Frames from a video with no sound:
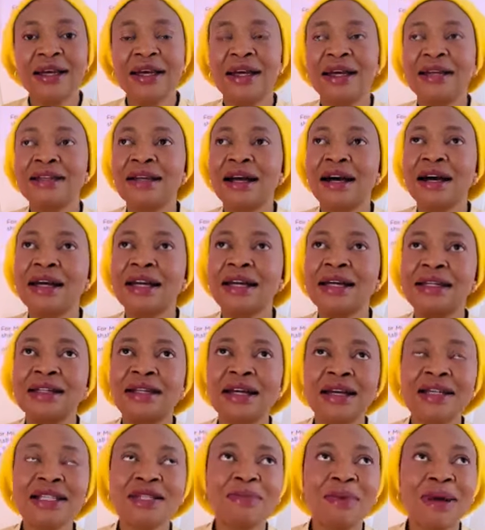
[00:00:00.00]
and your
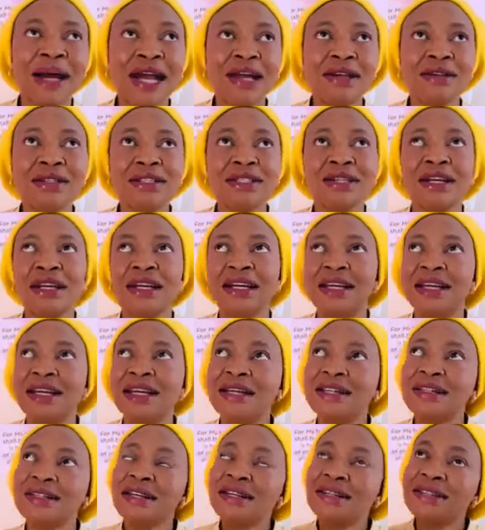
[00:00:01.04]
kingdom spouse
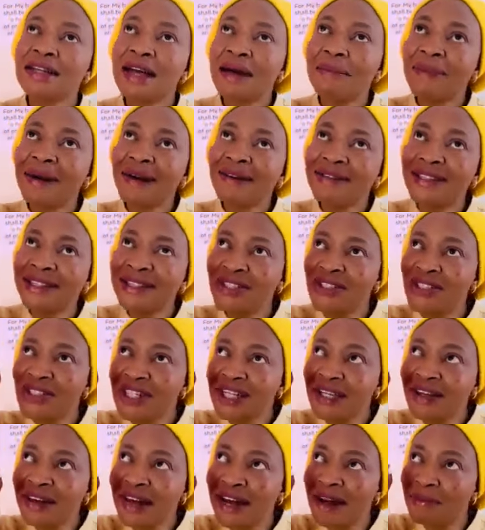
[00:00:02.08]
is on top of the
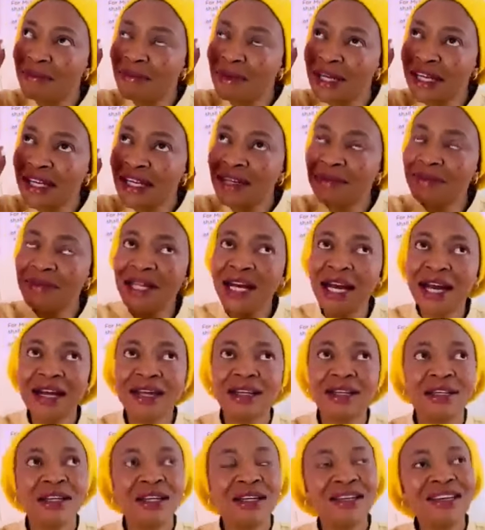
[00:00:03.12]
tree. Go and bring him down.
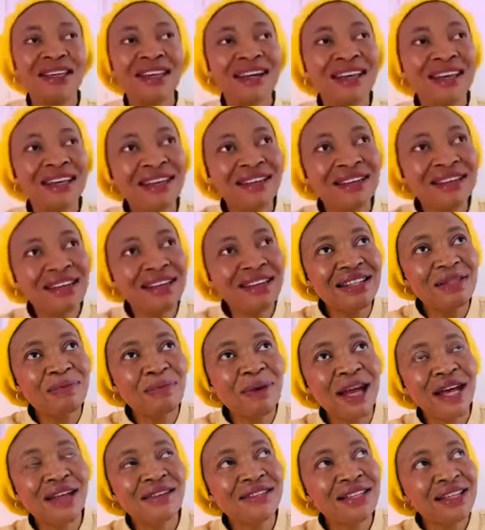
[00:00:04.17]
Your kingdom
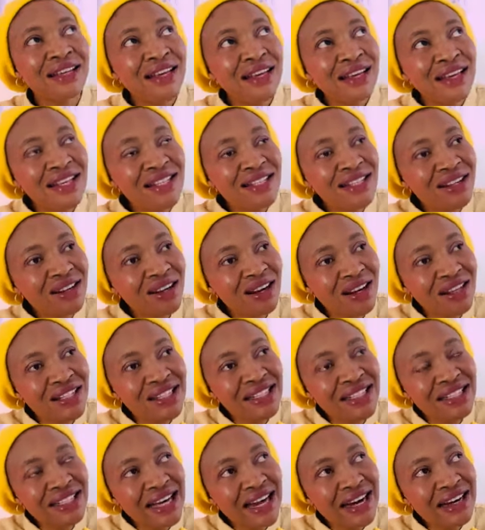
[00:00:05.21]
spouse is
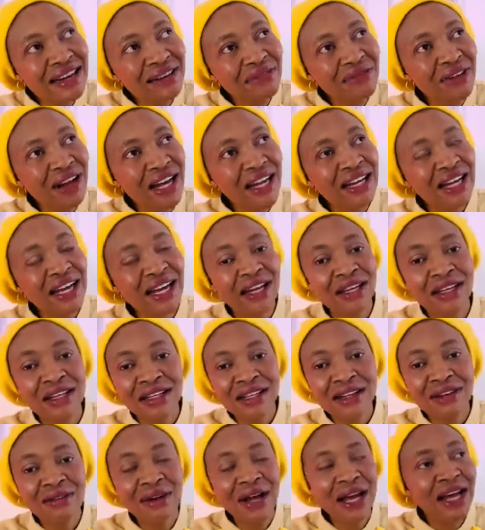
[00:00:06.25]
crossing the river now.
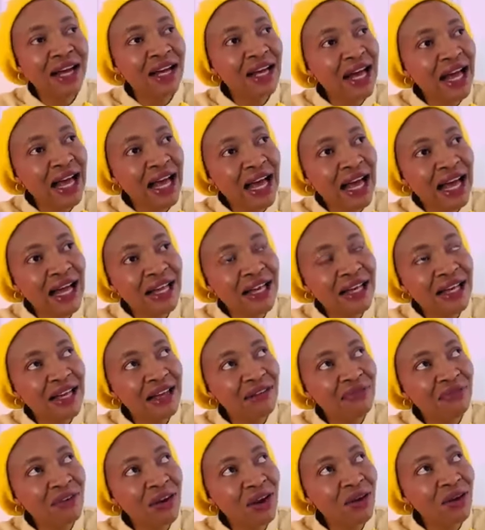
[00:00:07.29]
Go
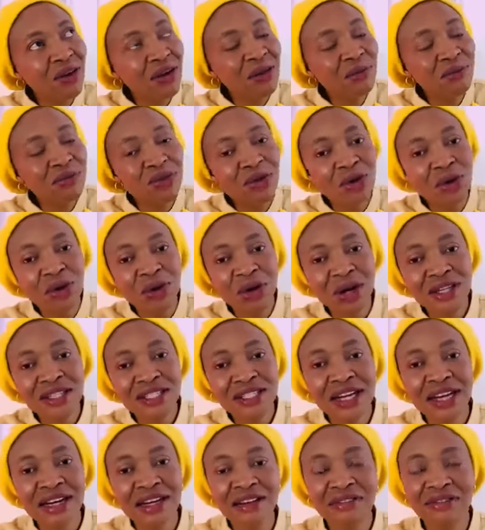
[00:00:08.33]
and follow him to cross
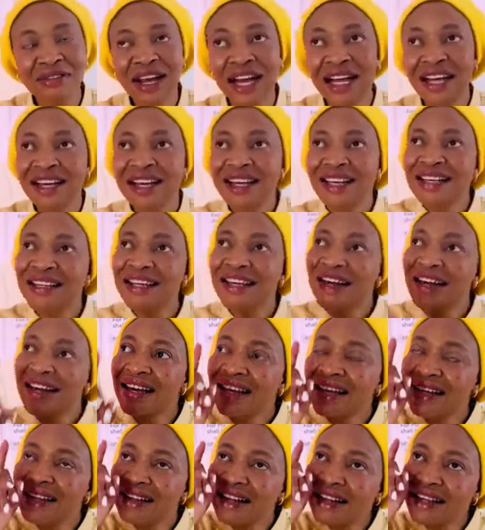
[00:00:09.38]
the river. Your
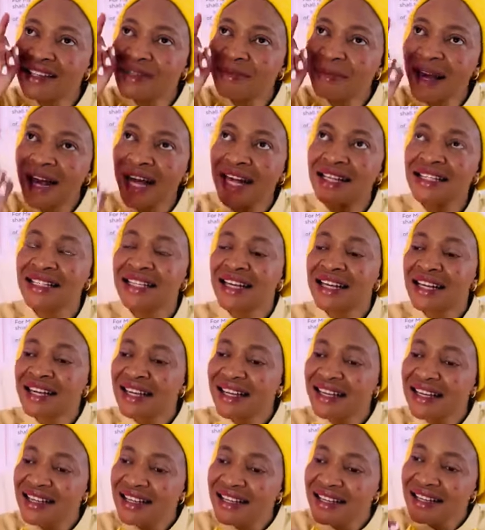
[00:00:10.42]
kingdom spouse
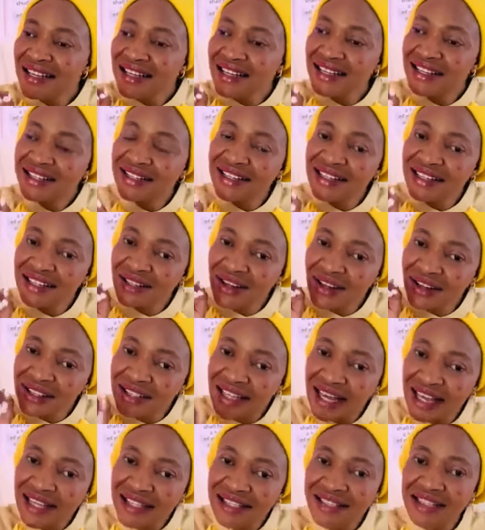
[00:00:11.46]
is in your
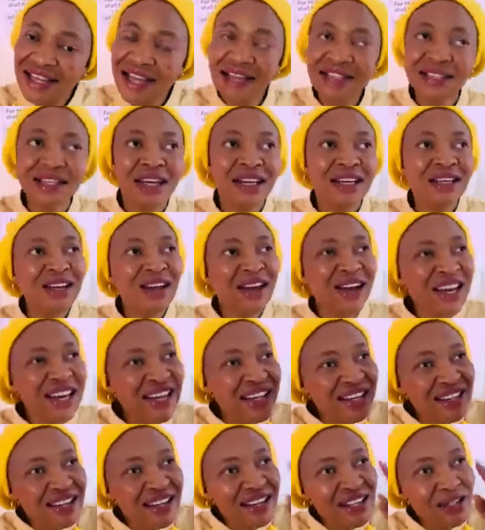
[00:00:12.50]
downstairs. Your
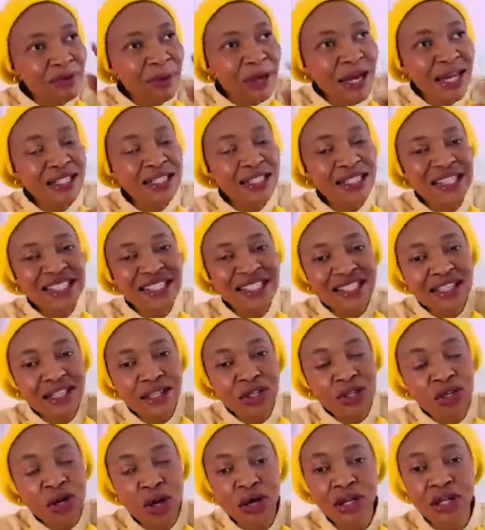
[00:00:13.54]
kingdom spouse is
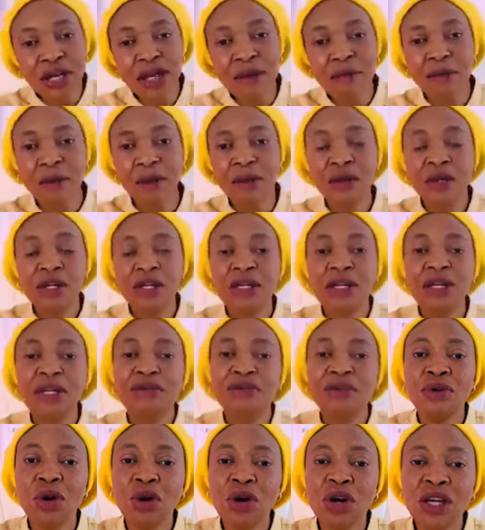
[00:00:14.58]
in your neighbor.
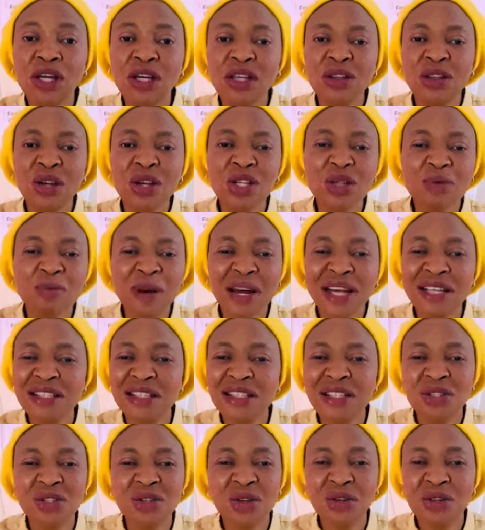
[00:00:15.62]
If your kingdom spouse
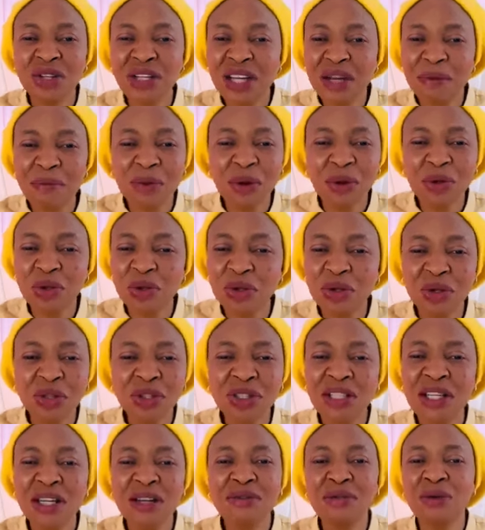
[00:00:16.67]
is your neighbor, you
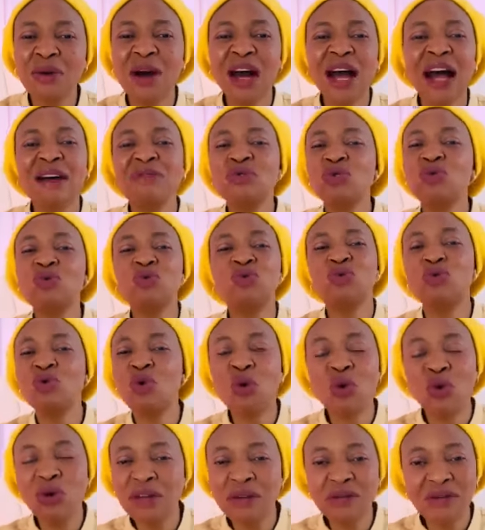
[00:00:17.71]
don't even have to
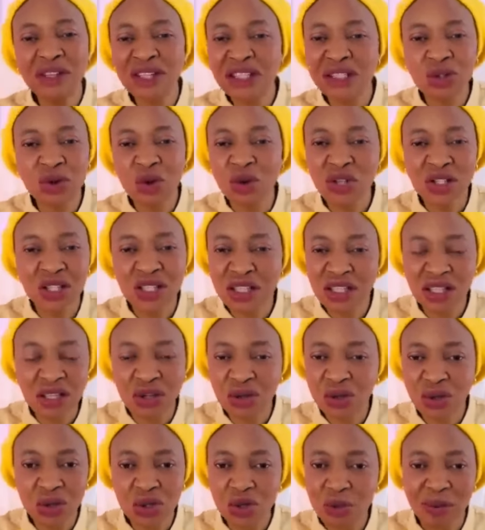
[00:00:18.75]
know if he's your
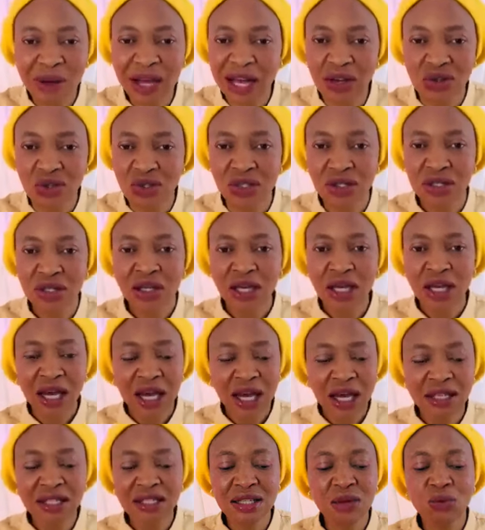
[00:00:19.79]
kingdom spouse
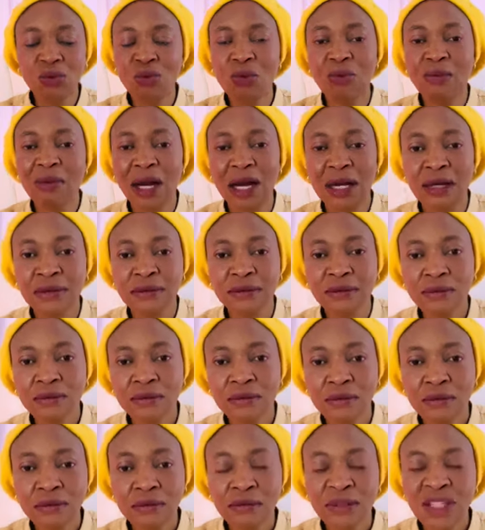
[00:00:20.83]
as a woman.
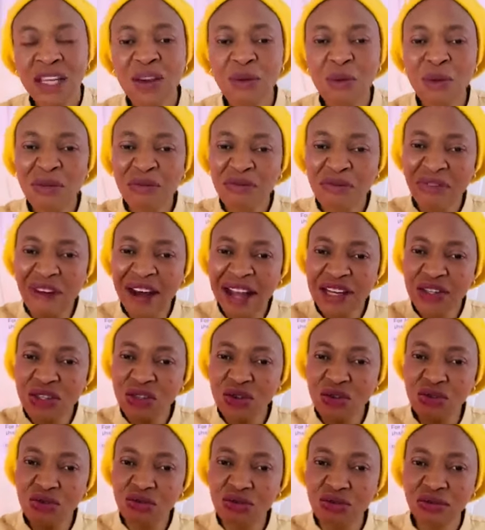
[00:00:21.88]
He will find
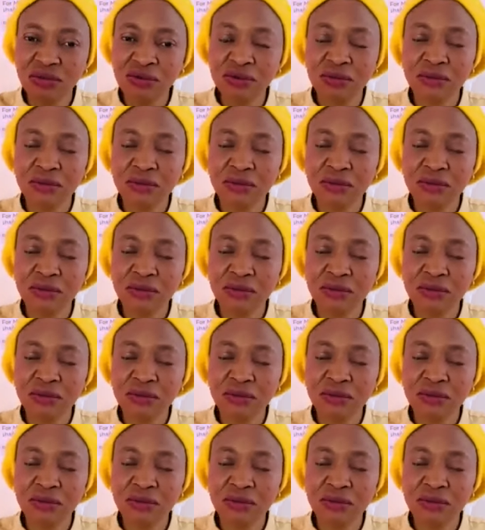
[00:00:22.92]
you.